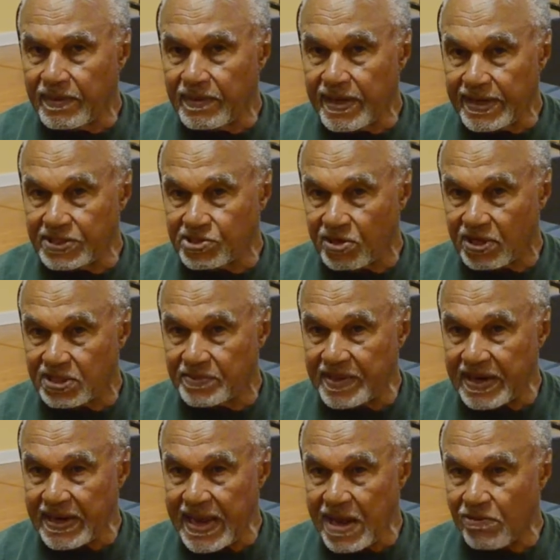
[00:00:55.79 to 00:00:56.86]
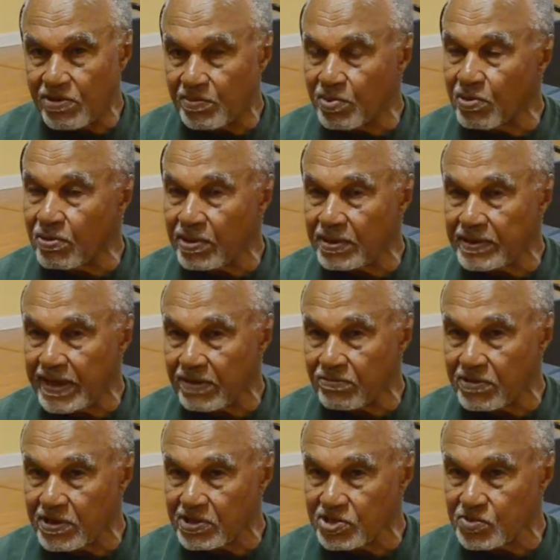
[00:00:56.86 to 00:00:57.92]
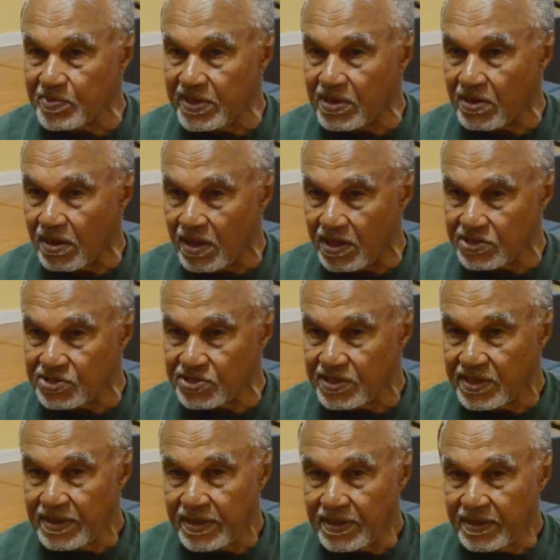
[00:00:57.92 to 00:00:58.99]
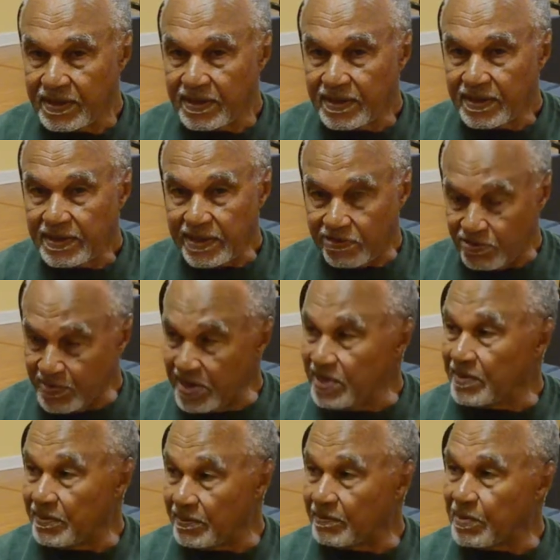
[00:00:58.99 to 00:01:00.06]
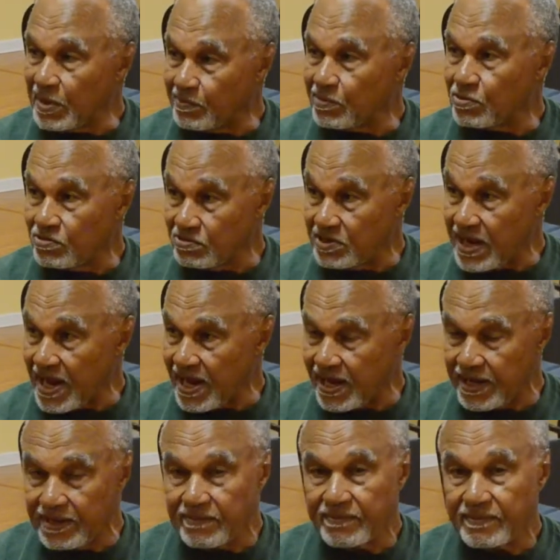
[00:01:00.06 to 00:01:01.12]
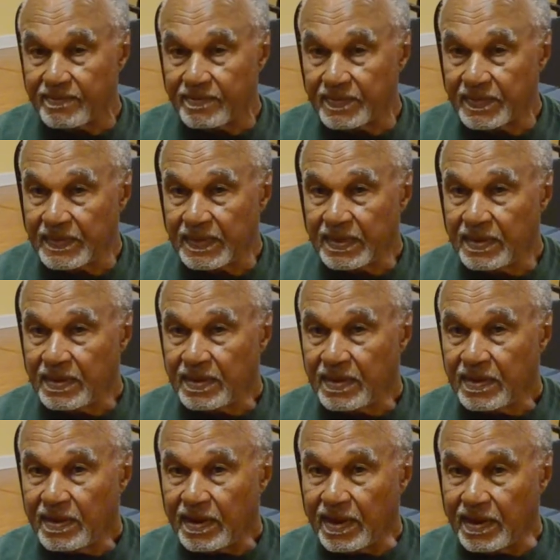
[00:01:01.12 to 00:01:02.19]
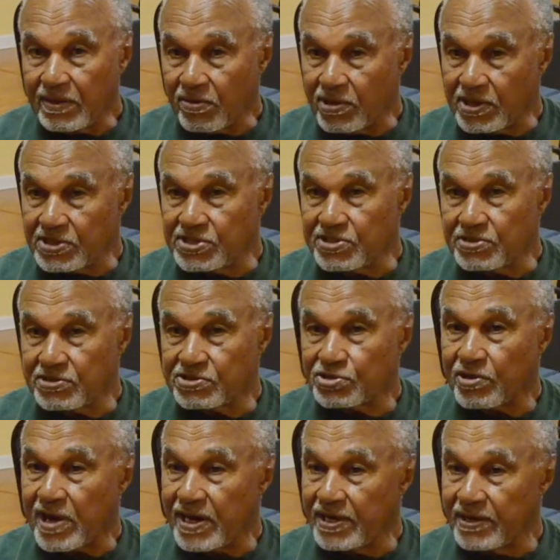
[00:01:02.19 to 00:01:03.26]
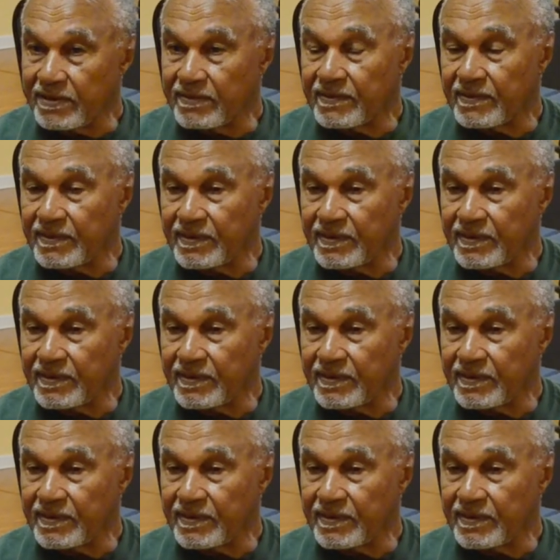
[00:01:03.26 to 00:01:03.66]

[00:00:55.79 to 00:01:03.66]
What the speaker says: they talked about how important that was because there were many people who died in order to try to